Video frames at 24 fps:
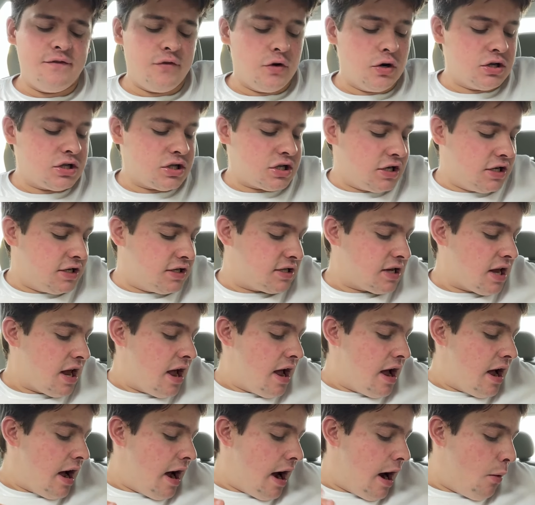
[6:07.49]
first because
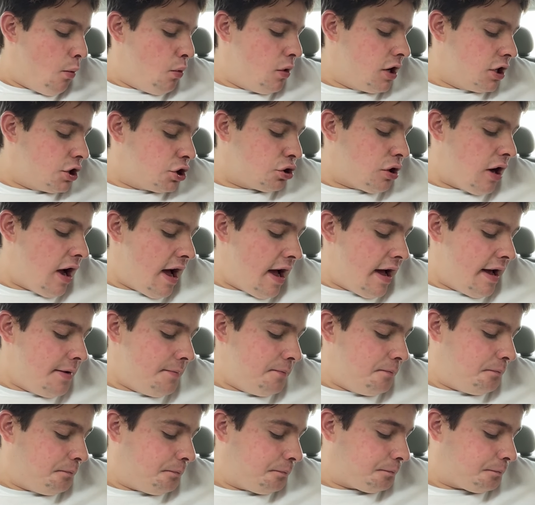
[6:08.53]
I wanna try,